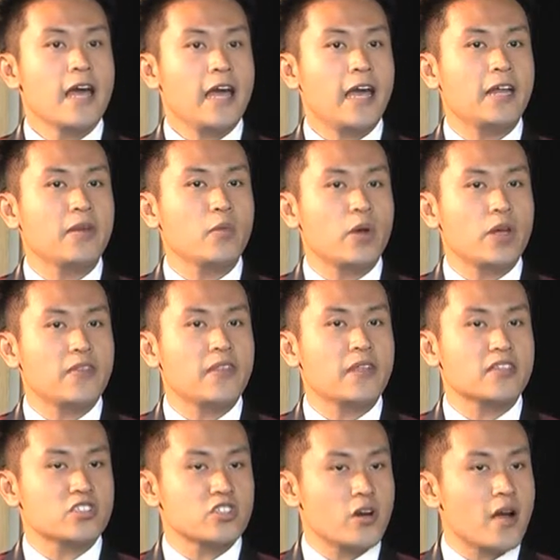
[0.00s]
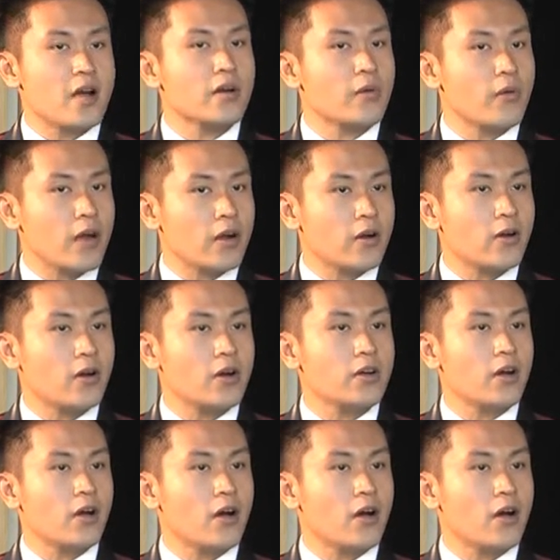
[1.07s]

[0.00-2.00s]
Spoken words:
And with the track record